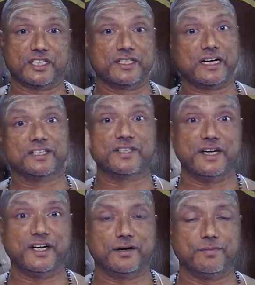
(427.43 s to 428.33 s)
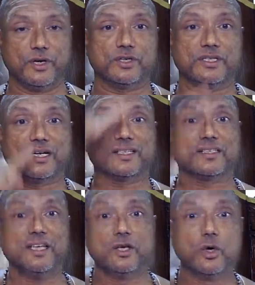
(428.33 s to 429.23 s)
That is needed because that is
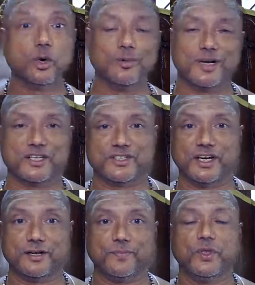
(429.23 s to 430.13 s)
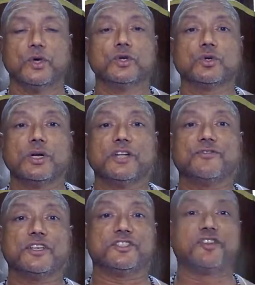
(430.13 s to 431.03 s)
the Unmana state. So, in the
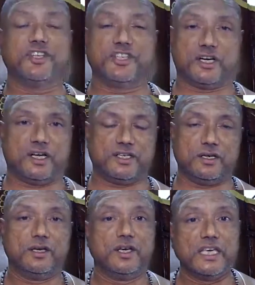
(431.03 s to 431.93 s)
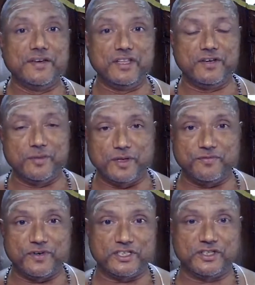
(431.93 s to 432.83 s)
first 3 chakras, give the
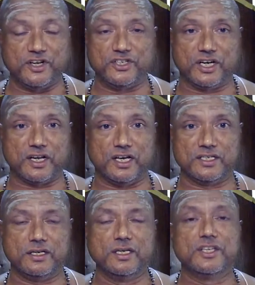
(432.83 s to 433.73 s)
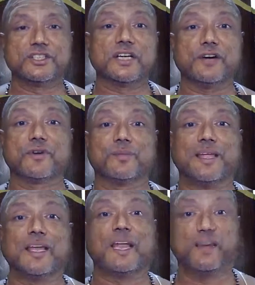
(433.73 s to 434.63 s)
first 3 chakras,
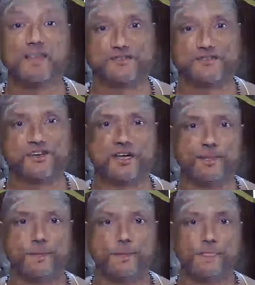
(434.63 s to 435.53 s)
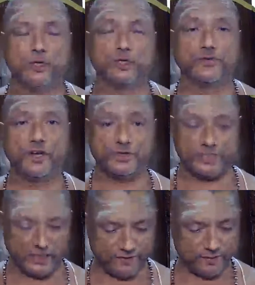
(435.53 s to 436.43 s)
start from the navel chakra.
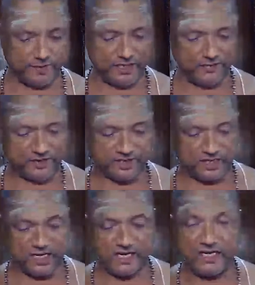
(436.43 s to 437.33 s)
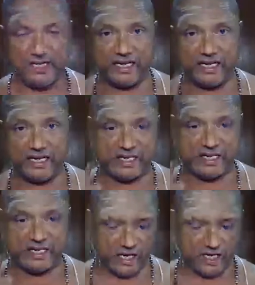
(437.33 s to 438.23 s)
So, when you start from the navel
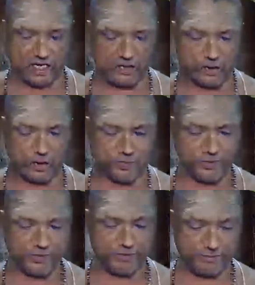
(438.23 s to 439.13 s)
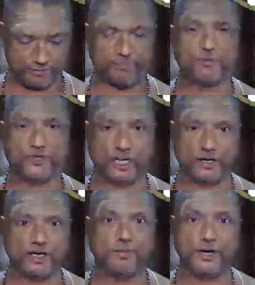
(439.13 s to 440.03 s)
chakra, akara should be
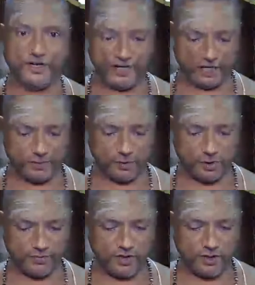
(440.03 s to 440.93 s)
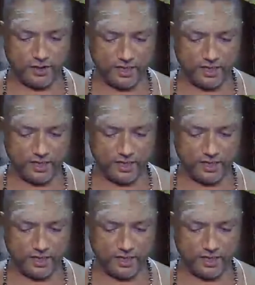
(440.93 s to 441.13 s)
chanted, meditated upon.